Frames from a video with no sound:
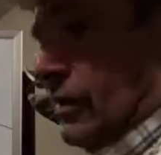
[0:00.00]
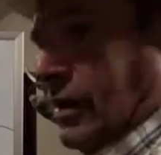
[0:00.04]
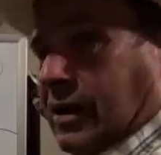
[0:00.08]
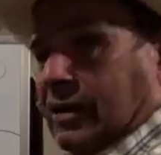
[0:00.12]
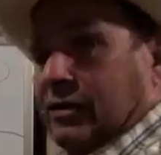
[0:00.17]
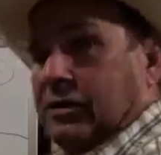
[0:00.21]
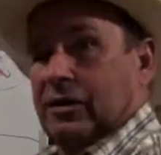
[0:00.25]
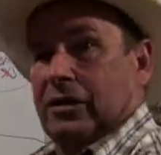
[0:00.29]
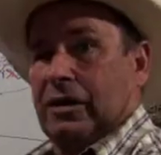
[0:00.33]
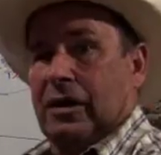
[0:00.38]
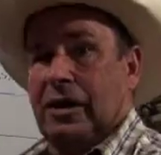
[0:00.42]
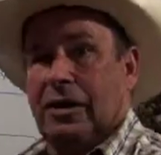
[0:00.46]

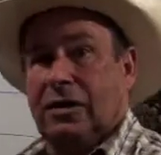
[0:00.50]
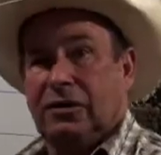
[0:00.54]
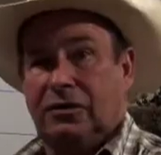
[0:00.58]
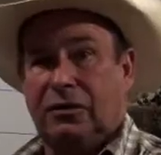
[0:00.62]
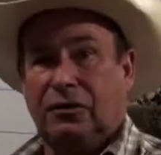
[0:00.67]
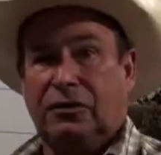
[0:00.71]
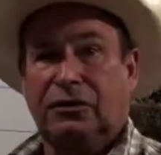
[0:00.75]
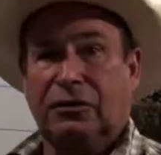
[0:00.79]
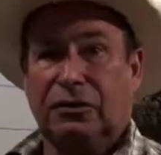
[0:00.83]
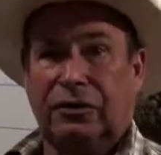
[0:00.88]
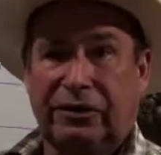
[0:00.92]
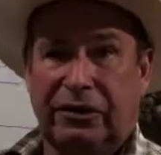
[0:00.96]
idea how
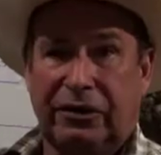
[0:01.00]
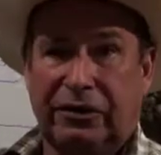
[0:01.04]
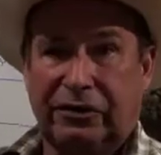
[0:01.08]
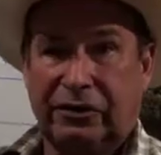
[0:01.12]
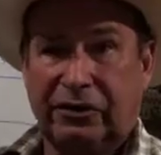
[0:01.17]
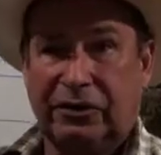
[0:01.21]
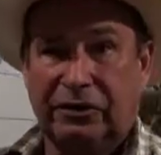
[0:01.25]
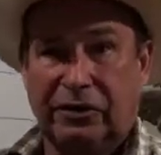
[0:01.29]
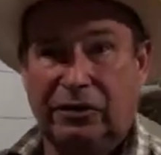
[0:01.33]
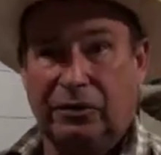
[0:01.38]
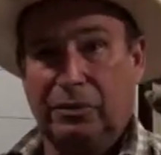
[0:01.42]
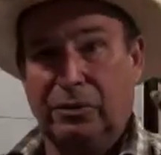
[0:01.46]
useful these
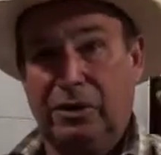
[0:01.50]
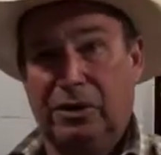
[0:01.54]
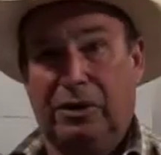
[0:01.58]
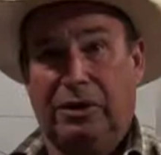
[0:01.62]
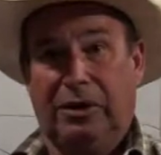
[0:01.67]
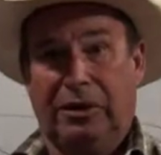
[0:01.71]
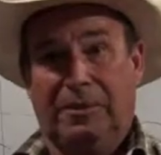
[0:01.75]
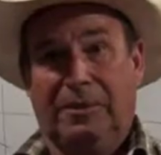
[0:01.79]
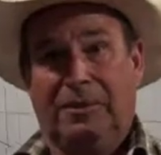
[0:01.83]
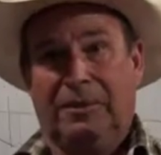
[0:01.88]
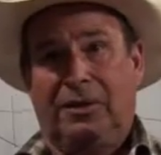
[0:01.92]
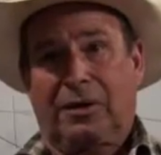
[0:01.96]
things can
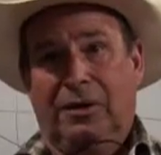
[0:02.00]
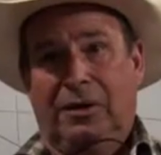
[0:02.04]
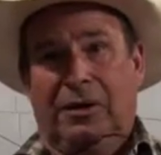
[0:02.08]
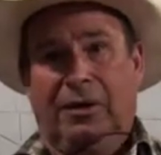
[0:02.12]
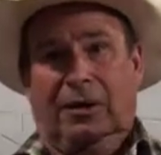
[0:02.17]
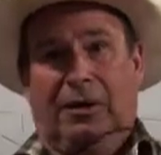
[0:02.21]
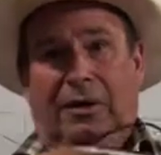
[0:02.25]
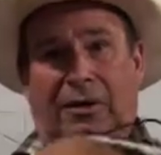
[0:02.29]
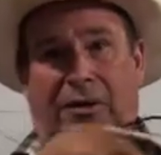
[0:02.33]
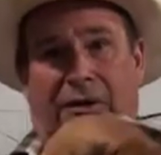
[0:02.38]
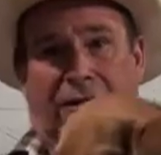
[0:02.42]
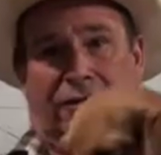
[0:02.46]
be,
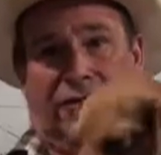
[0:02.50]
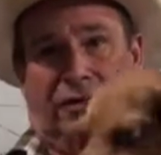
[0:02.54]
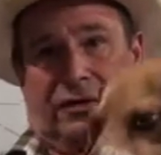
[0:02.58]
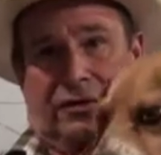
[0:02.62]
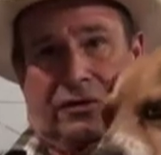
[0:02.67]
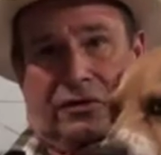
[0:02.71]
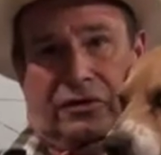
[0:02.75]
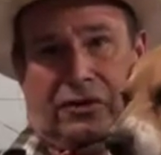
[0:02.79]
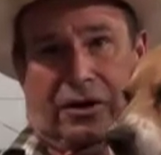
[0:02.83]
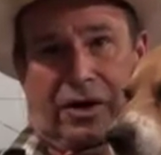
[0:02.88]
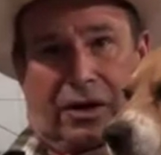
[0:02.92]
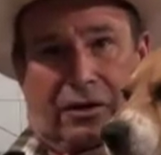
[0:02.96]
this here
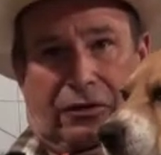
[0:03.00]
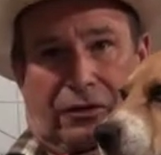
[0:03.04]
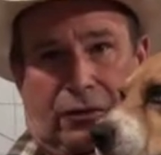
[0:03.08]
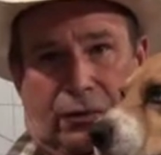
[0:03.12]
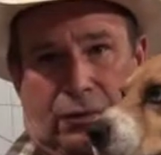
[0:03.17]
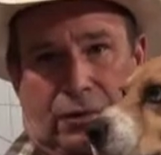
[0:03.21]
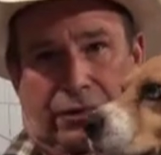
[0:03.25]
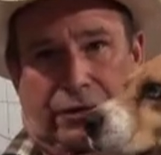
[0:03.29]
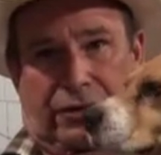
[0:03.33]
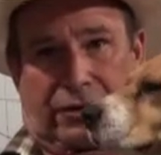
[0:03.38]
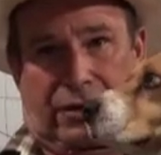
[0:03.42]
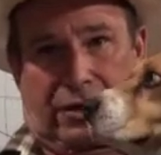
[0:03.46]
is Scout the
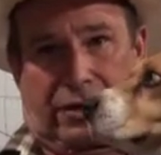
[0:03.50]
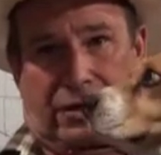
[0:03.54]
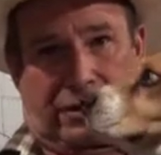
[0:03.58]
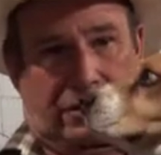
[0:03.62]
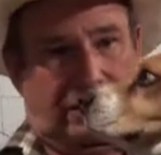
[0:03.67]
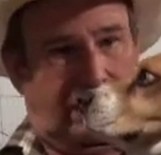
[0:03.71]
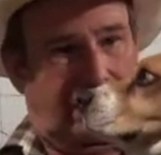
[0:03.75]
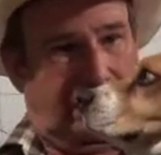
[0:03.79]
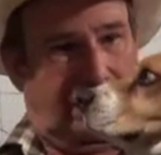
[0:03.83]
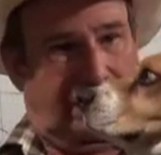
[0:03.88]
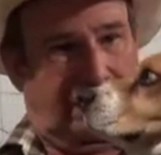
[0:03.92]
Wonder Dog,